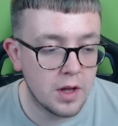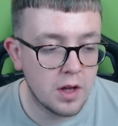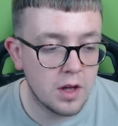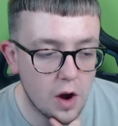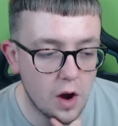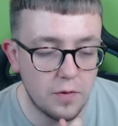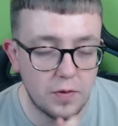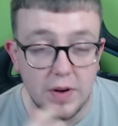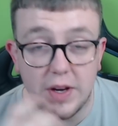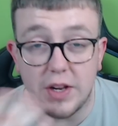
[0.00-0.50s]

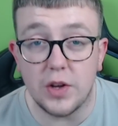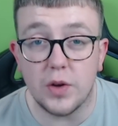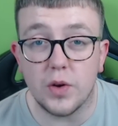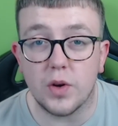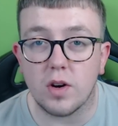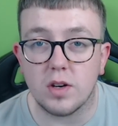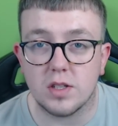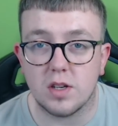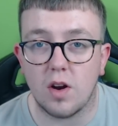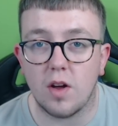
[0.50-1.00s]
Hopefully you
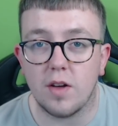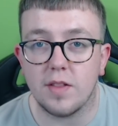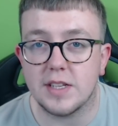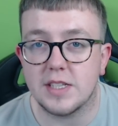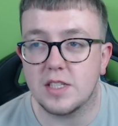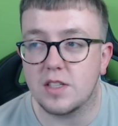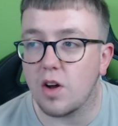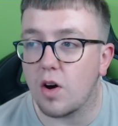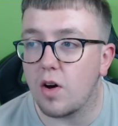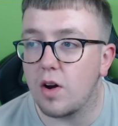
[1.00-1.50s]
guys like this
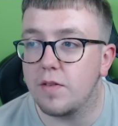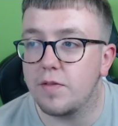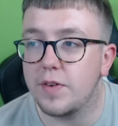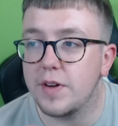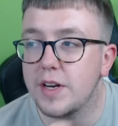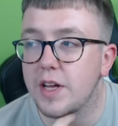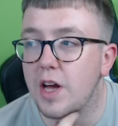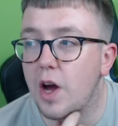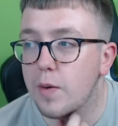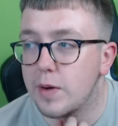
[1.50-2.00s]
style of
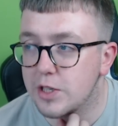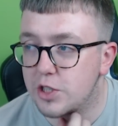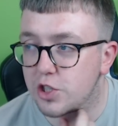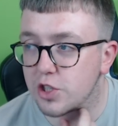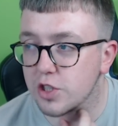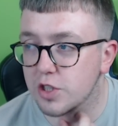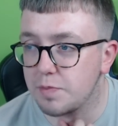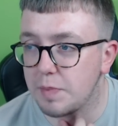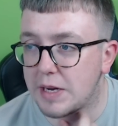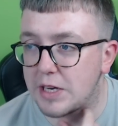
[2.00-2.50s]
video. It's
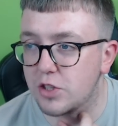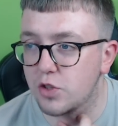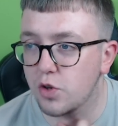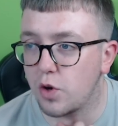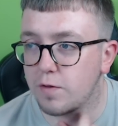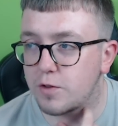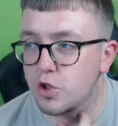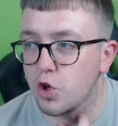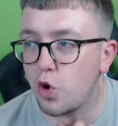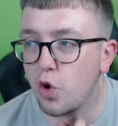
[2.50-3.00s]
just me
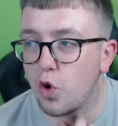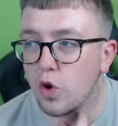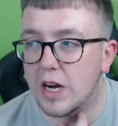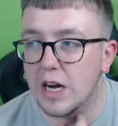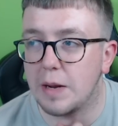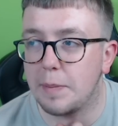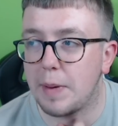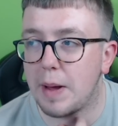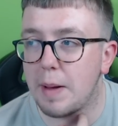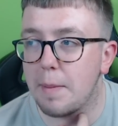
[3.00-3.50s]
sort of
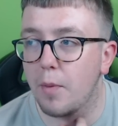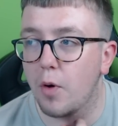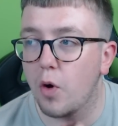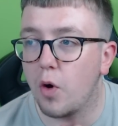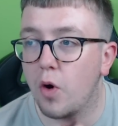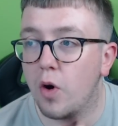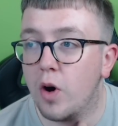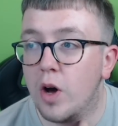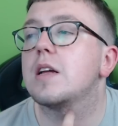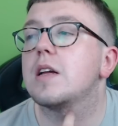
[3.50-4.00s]
talking a bit
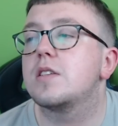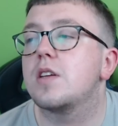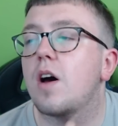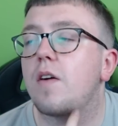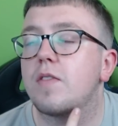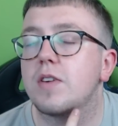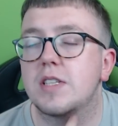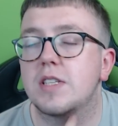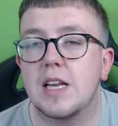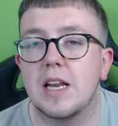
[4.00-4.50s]
more. It's
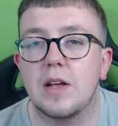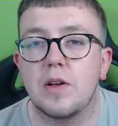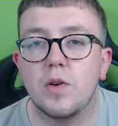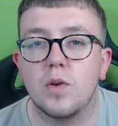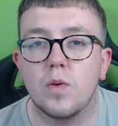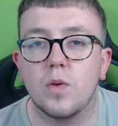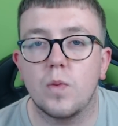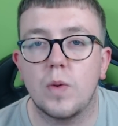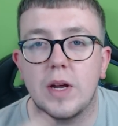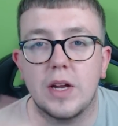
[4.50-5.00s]
obviously,
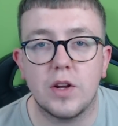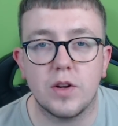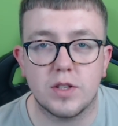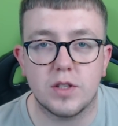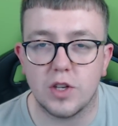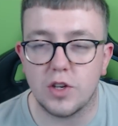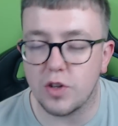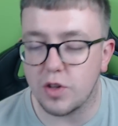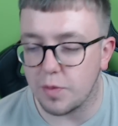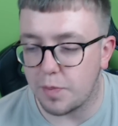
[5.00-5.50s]
we
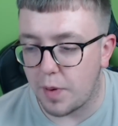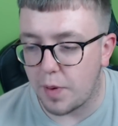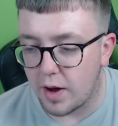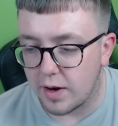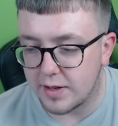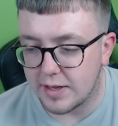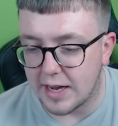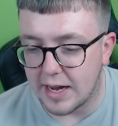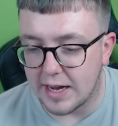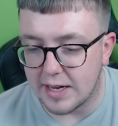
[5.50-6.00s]
used to do the
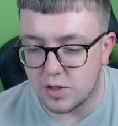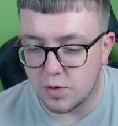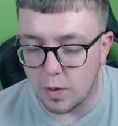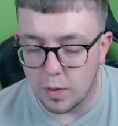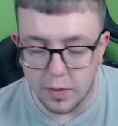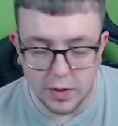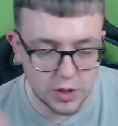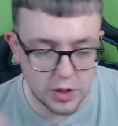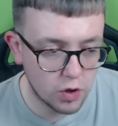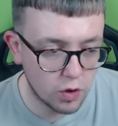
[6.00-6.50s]
podcast where
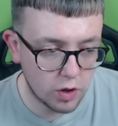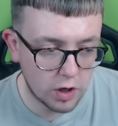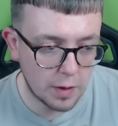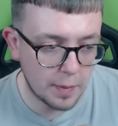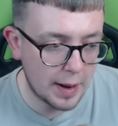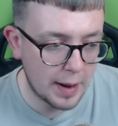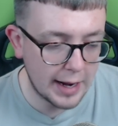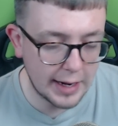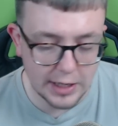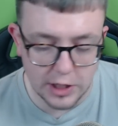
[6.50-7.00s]
we'd talk
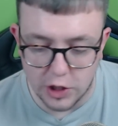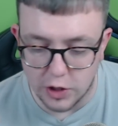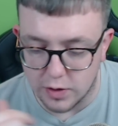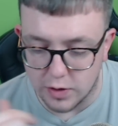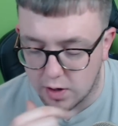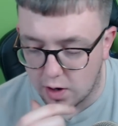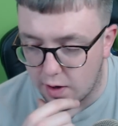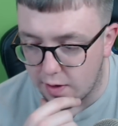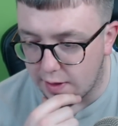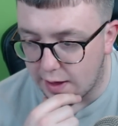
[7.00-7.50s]
about
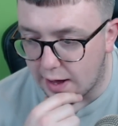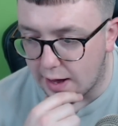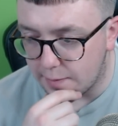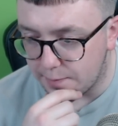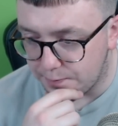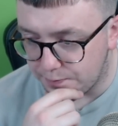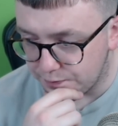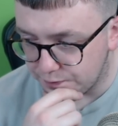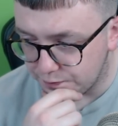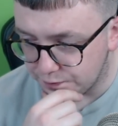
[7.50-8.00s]
issues like that.
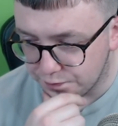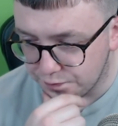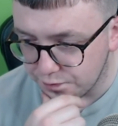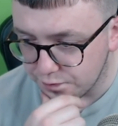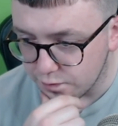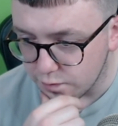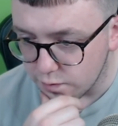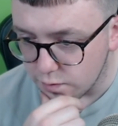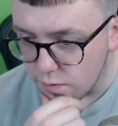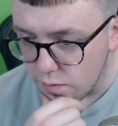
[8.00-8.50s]

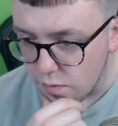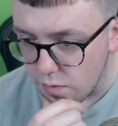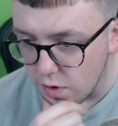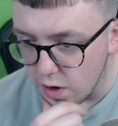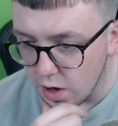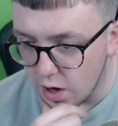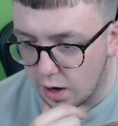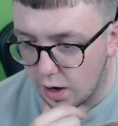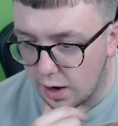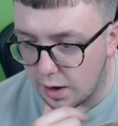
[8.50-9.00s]

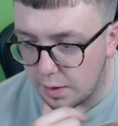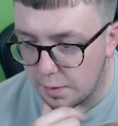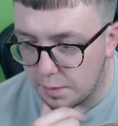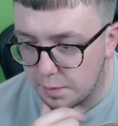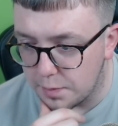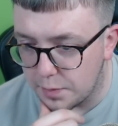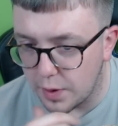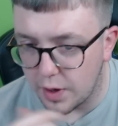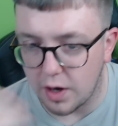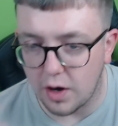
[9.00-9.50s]

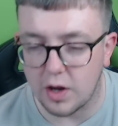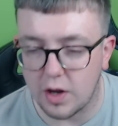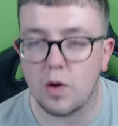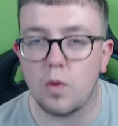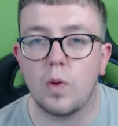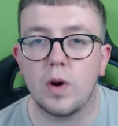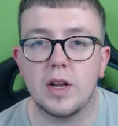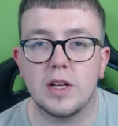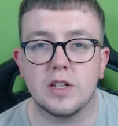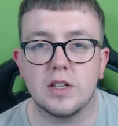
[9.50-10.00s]
But like I
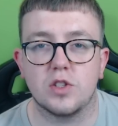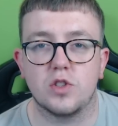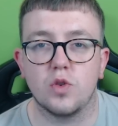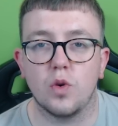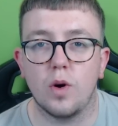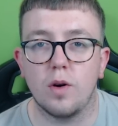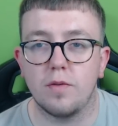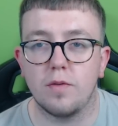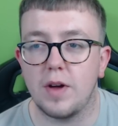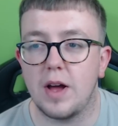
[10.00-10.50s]
wanted
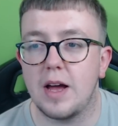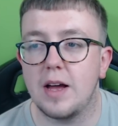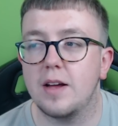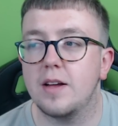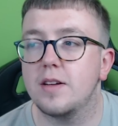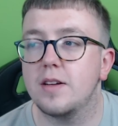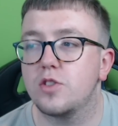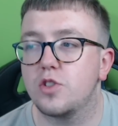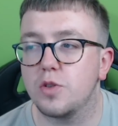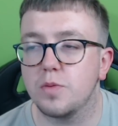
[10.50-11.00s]

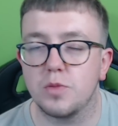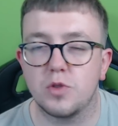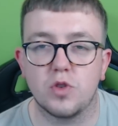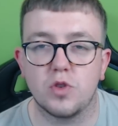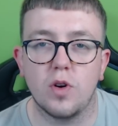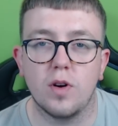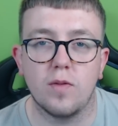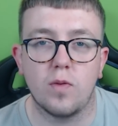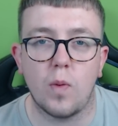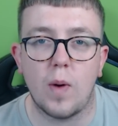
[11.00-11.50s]
some
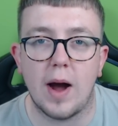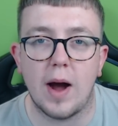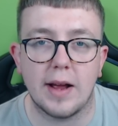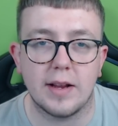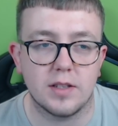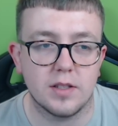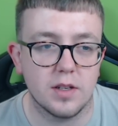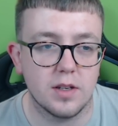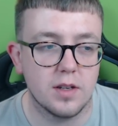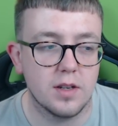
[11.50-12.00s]
sort of way
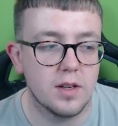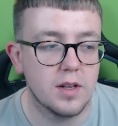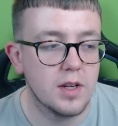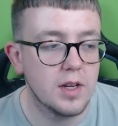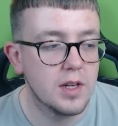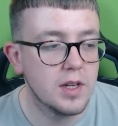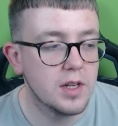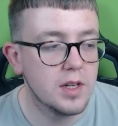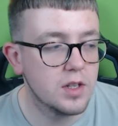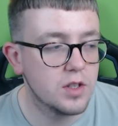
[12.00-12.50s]

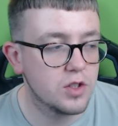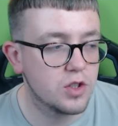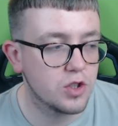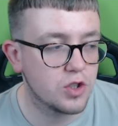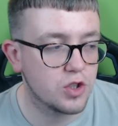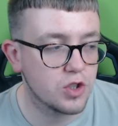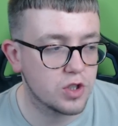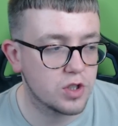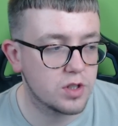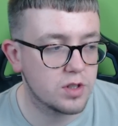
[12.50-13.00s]
to to
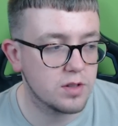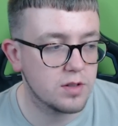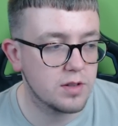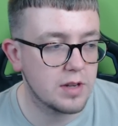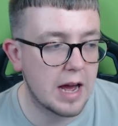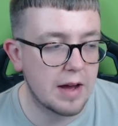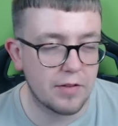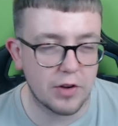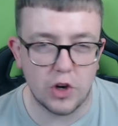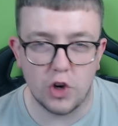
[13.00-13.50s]
just
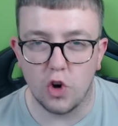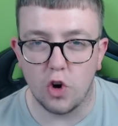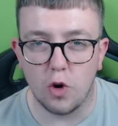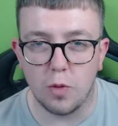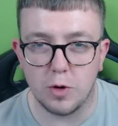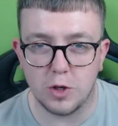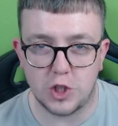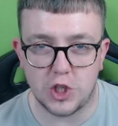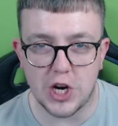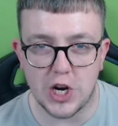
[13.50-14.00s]
have a
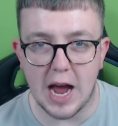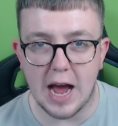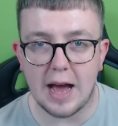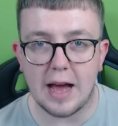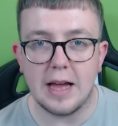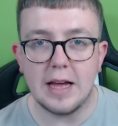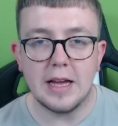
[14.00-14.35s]
normal chat,